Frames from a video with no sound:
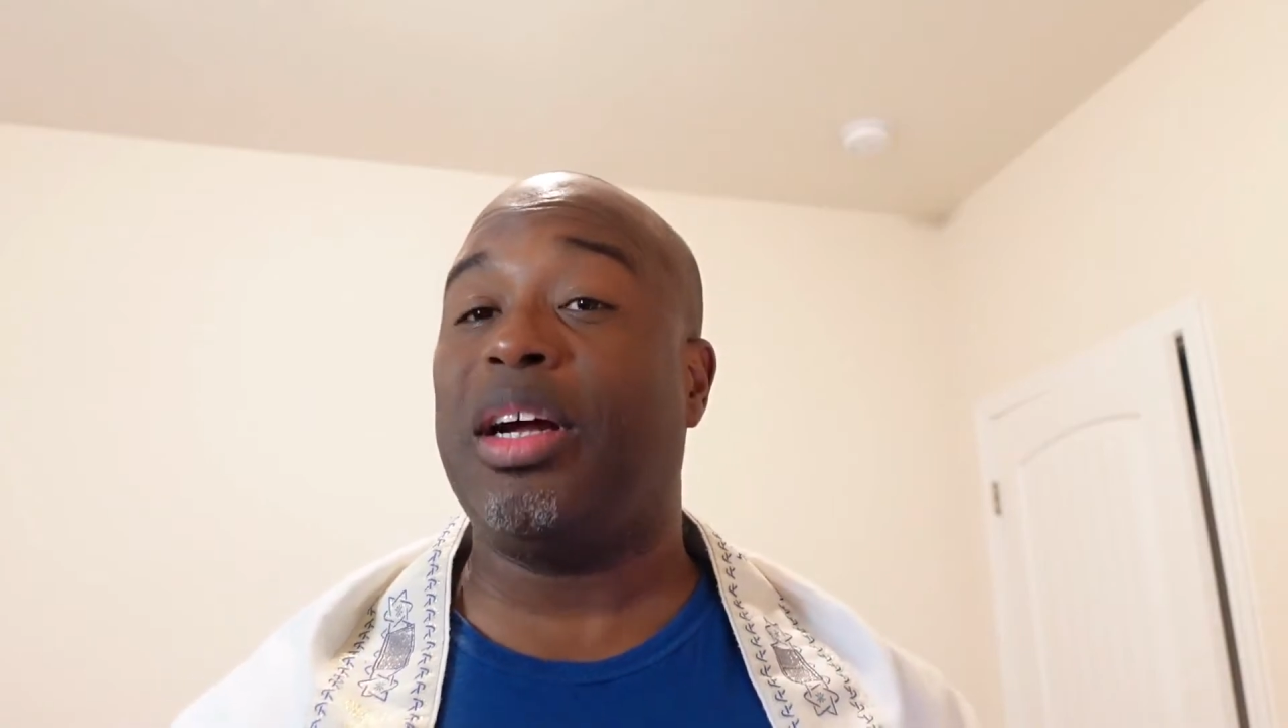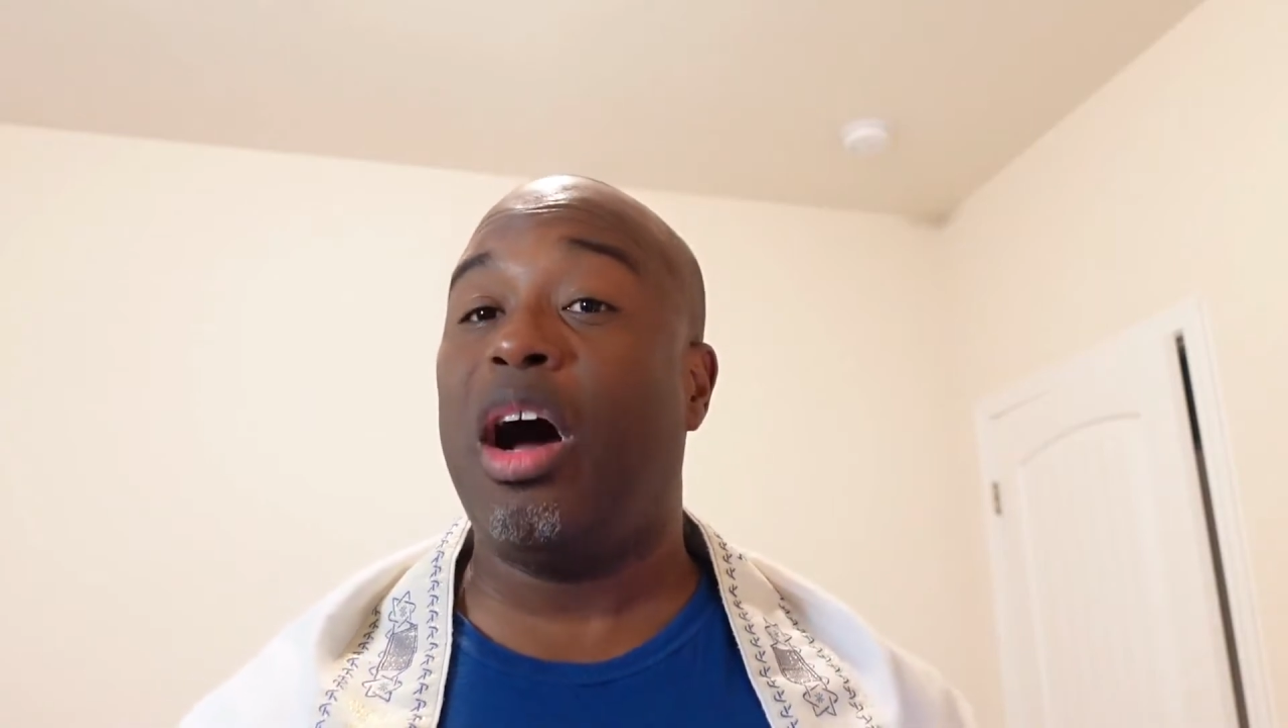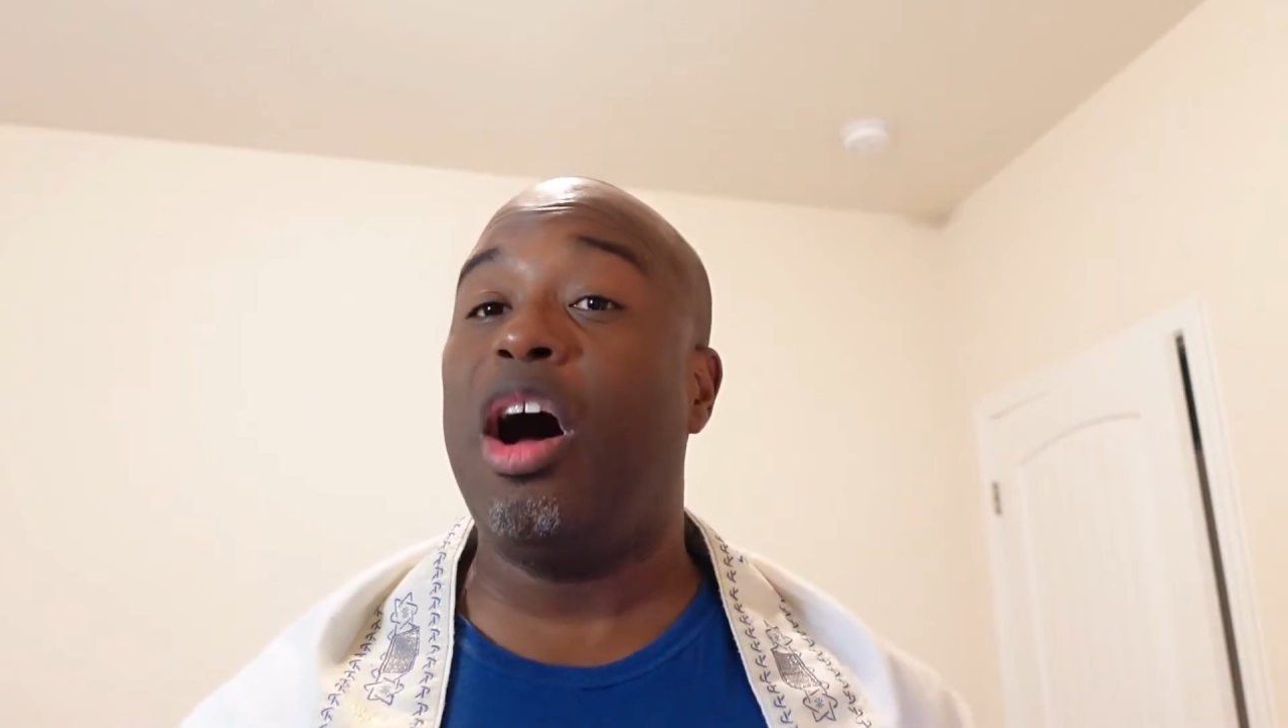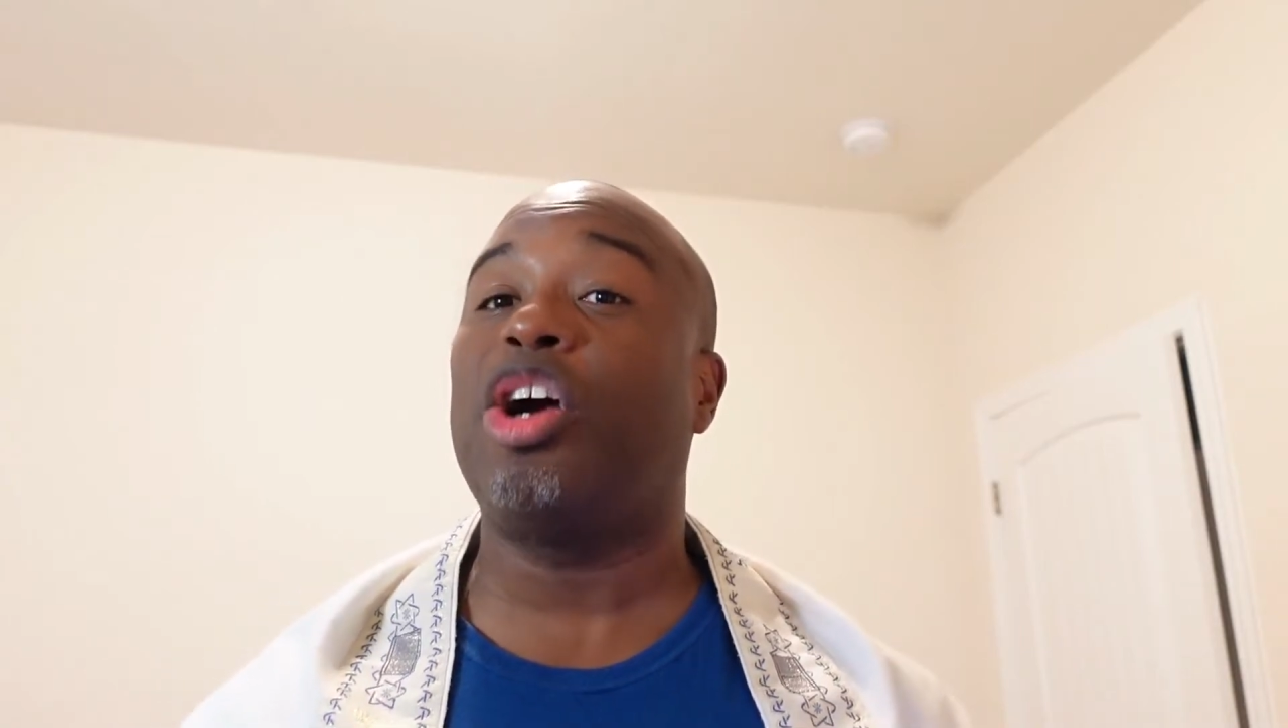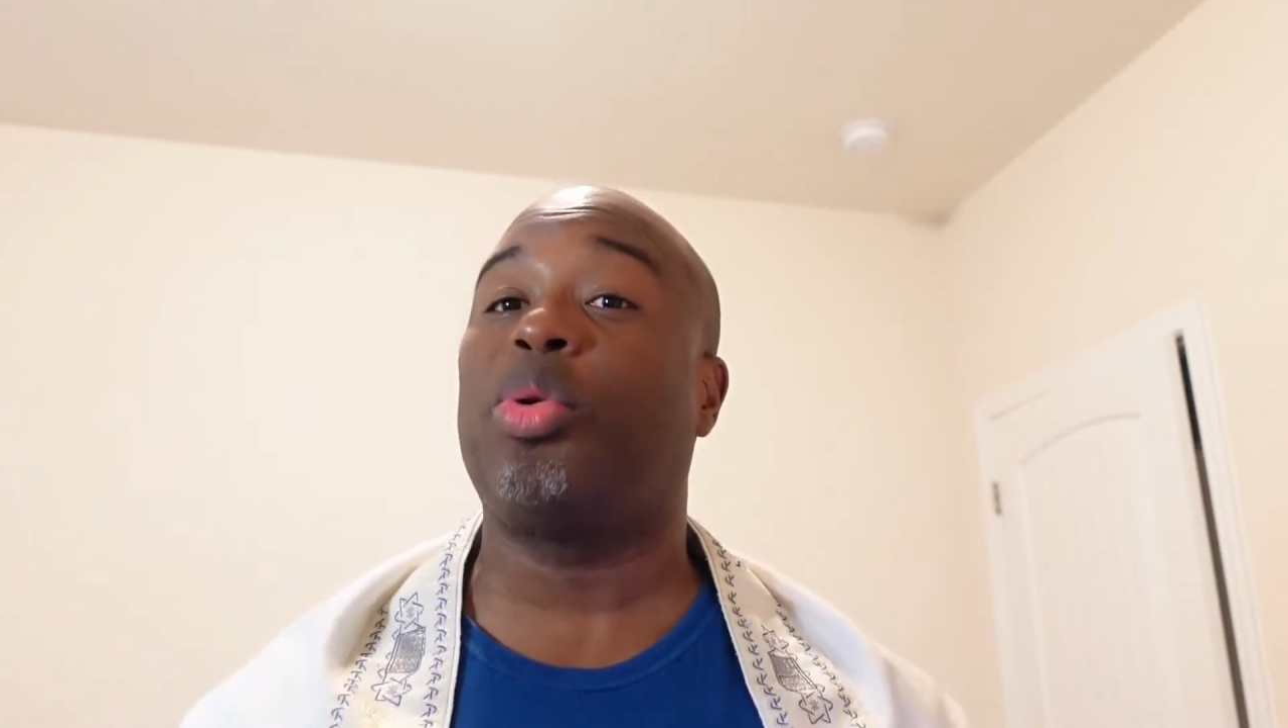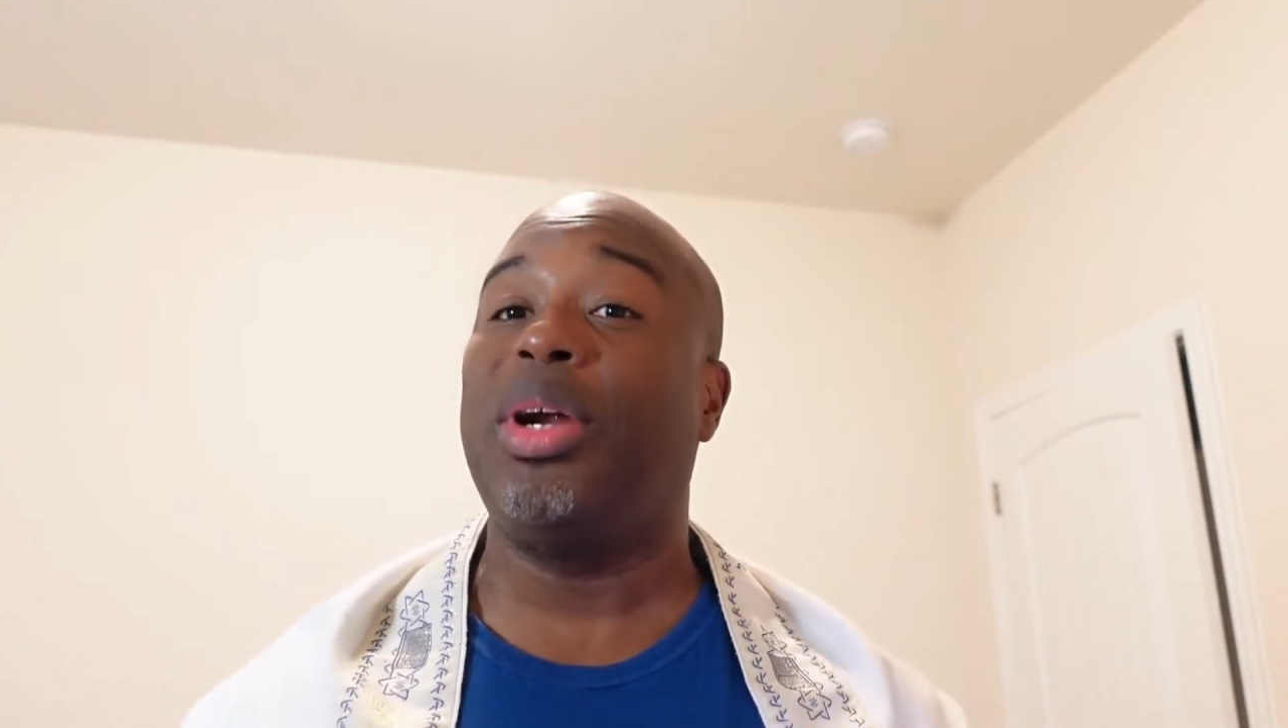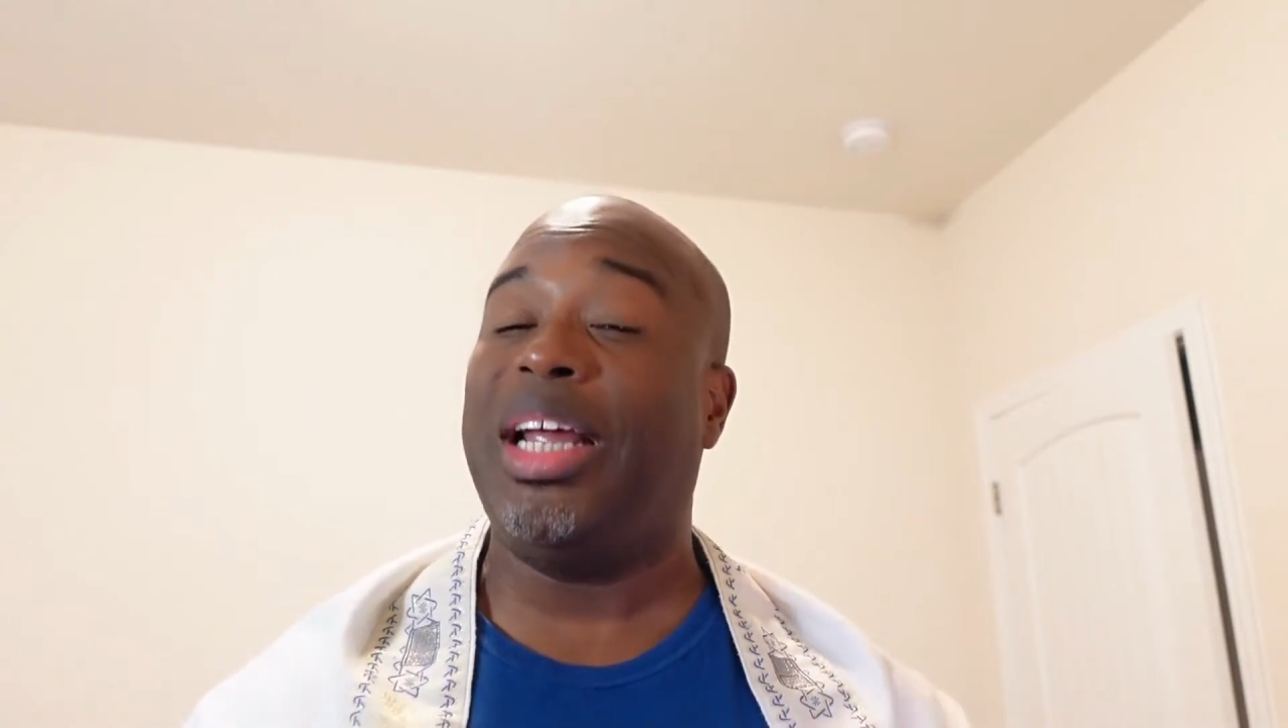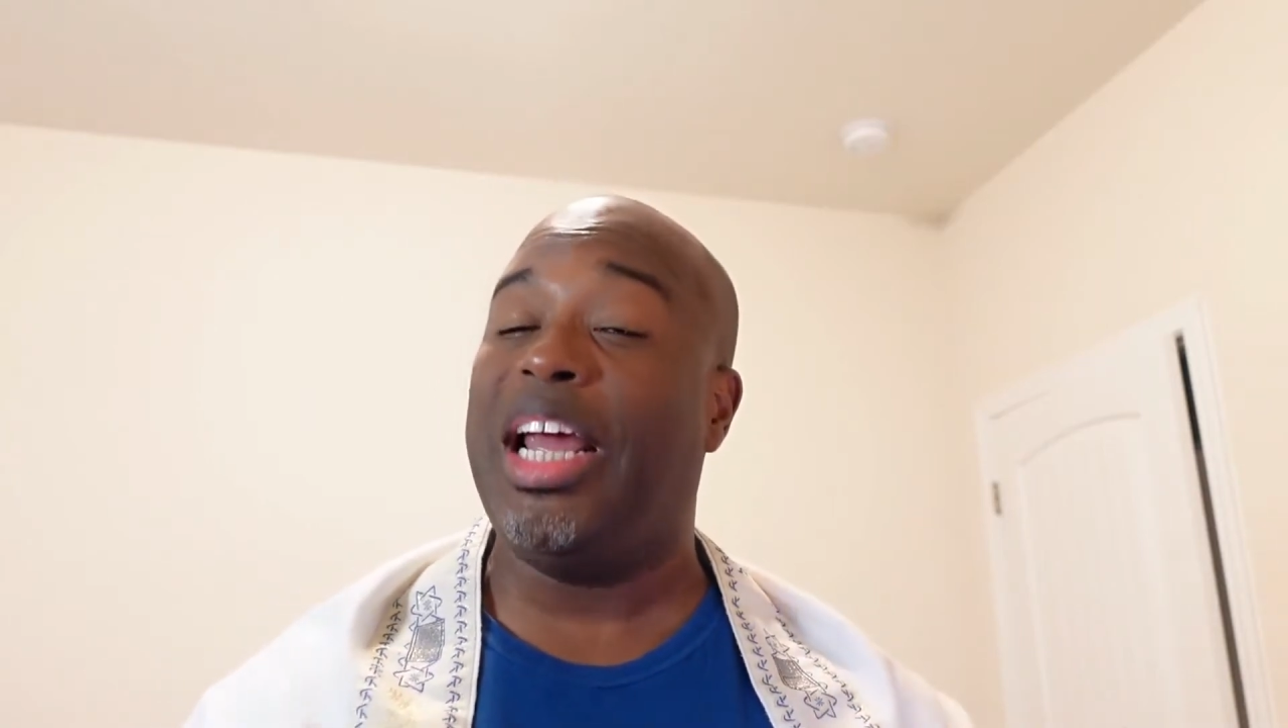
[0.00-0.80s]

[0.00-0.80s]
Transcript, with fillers: conquering